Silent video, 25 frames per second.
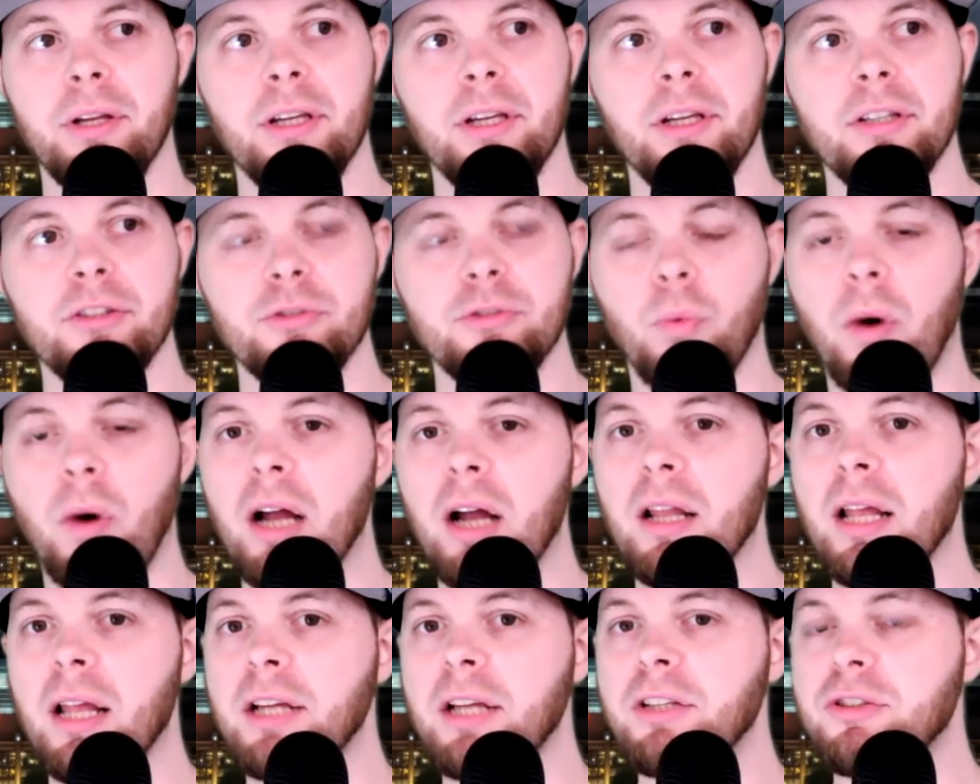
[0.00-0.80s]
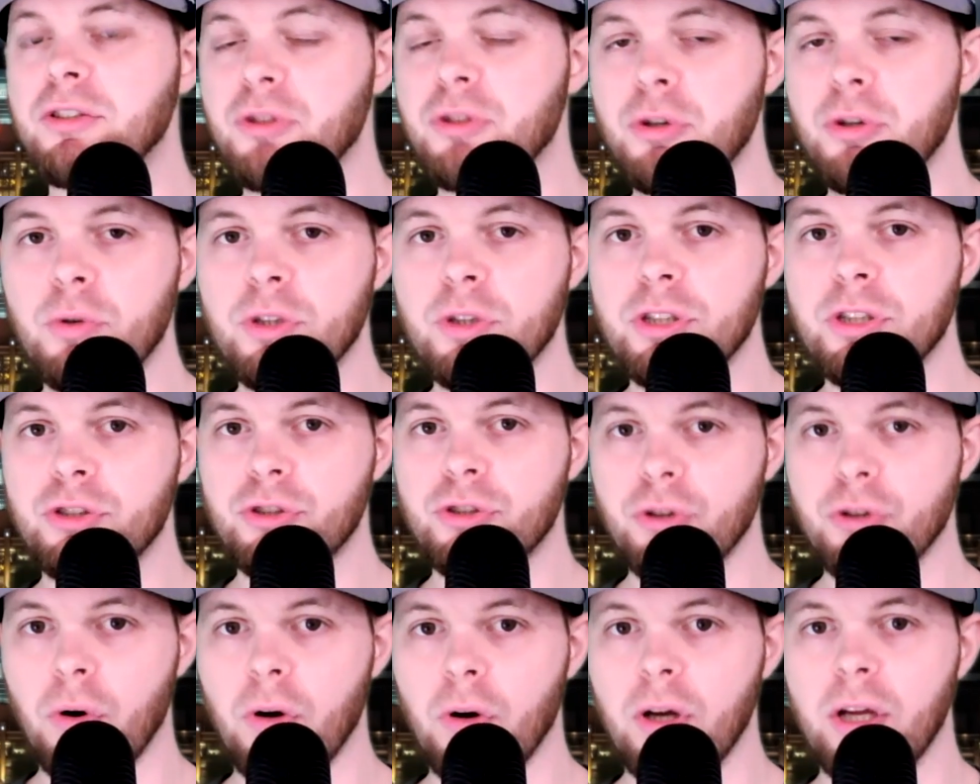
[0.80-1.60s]
Because while I do
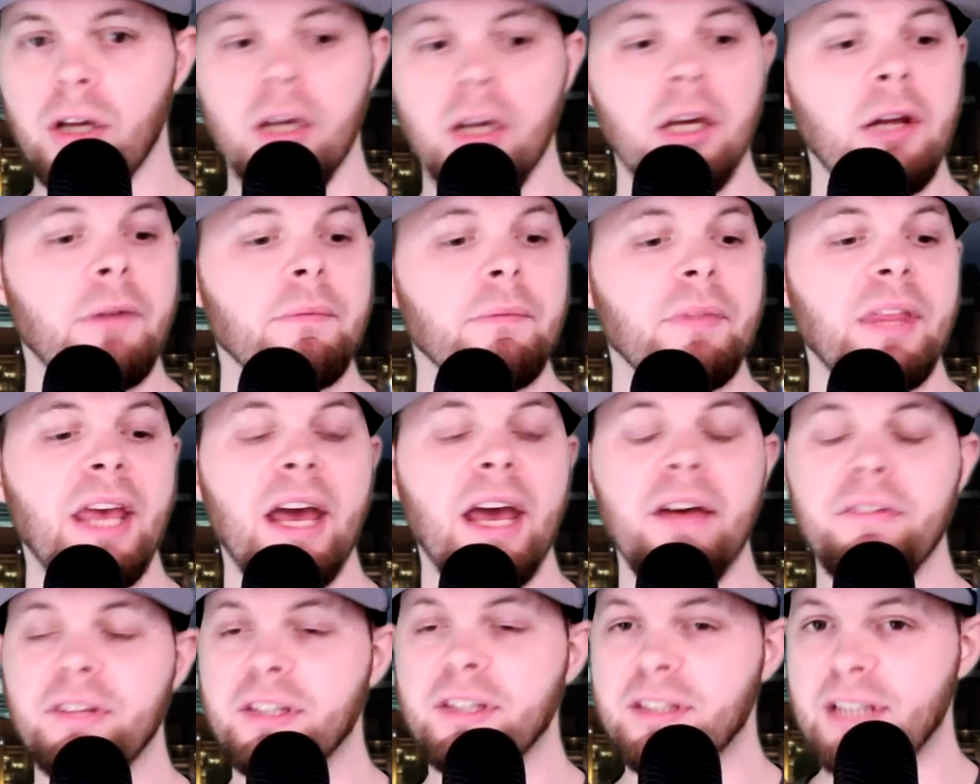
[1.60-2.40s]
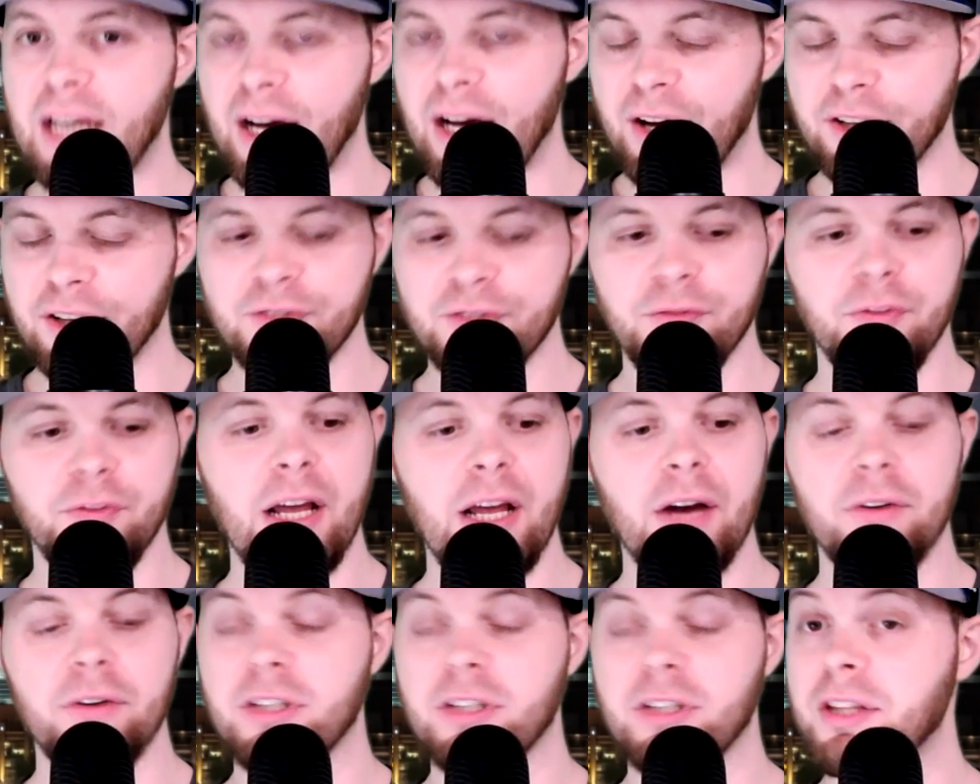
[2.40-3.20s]
enjoy having Dallas
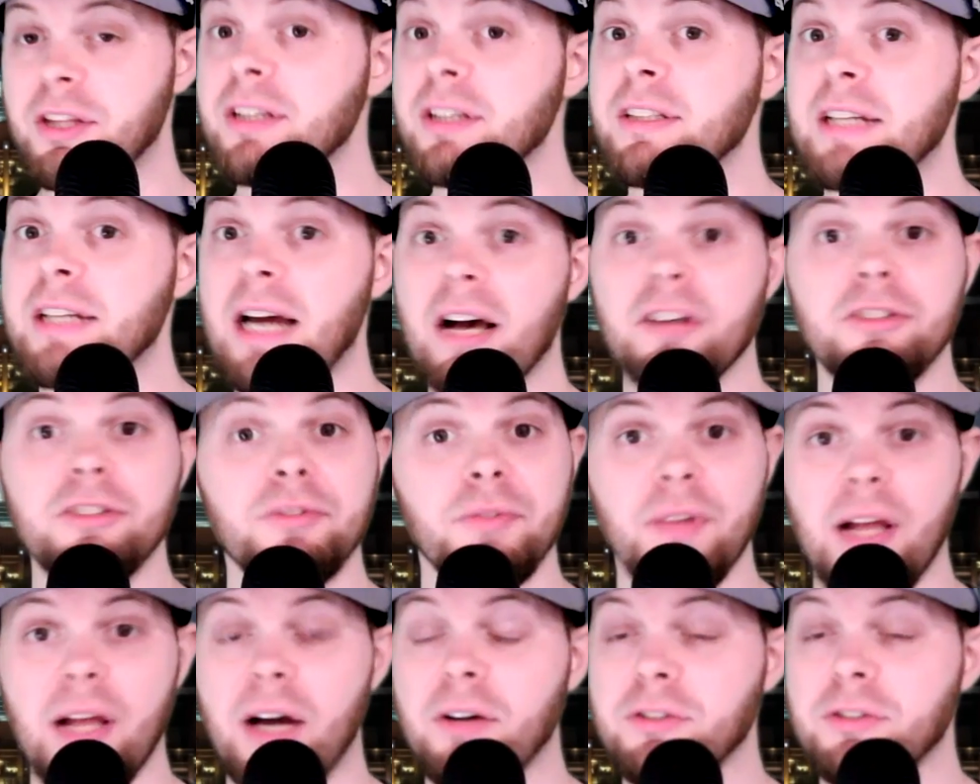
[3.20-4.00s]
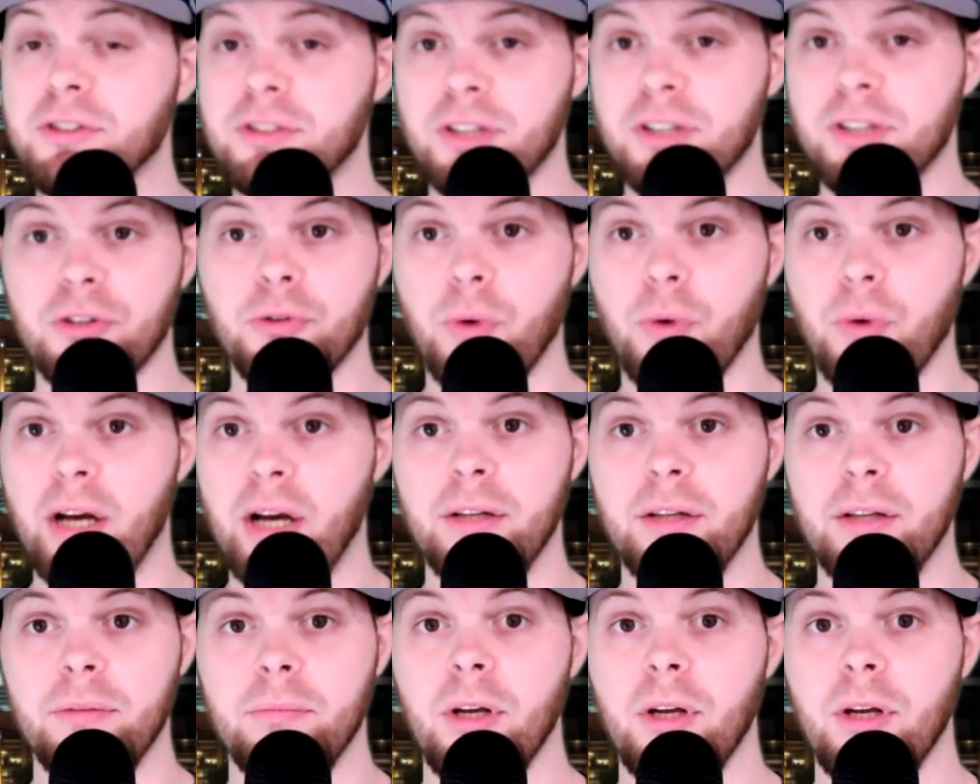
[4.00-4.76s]
Flowers, I think Dallas Flowers is underrated.